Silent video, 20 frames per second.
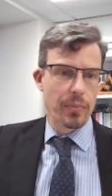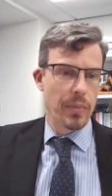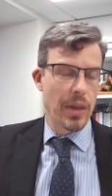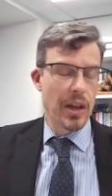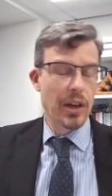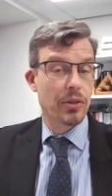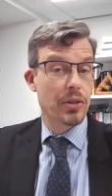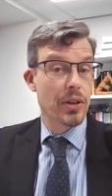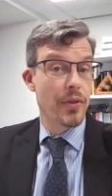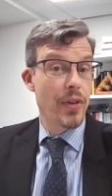
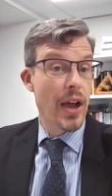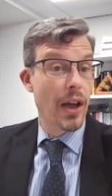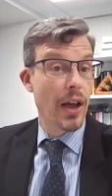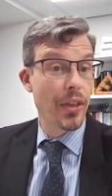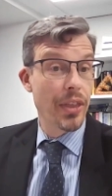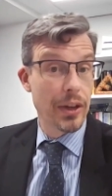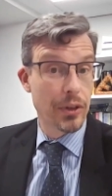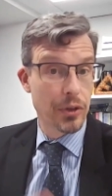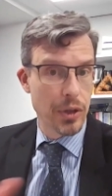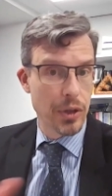Ministry of
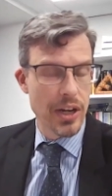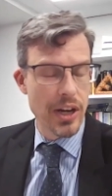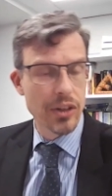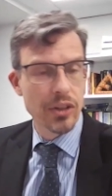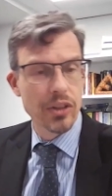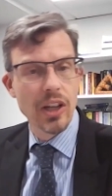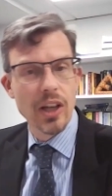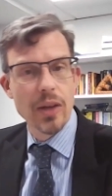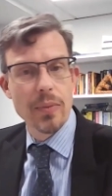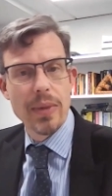Health had
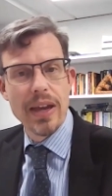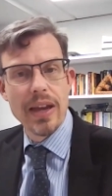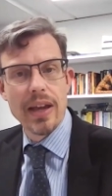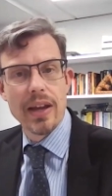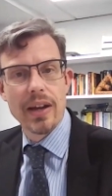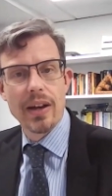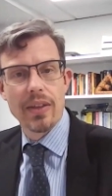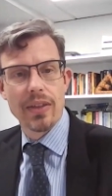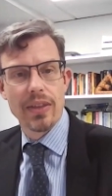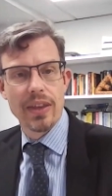traditionally
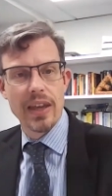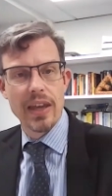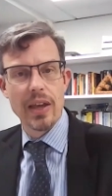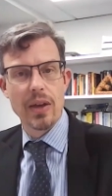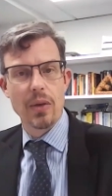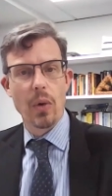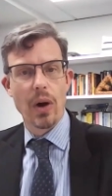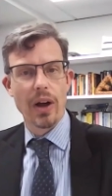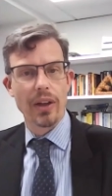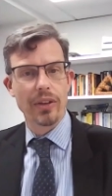been
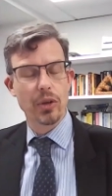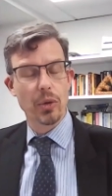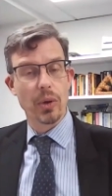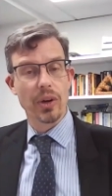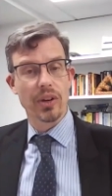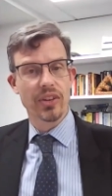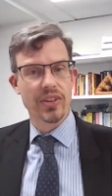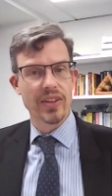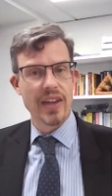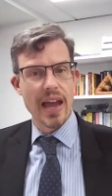the ones
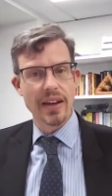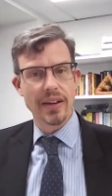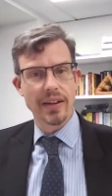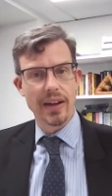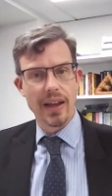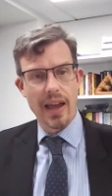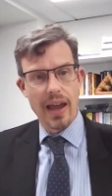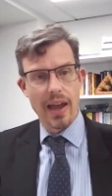who were set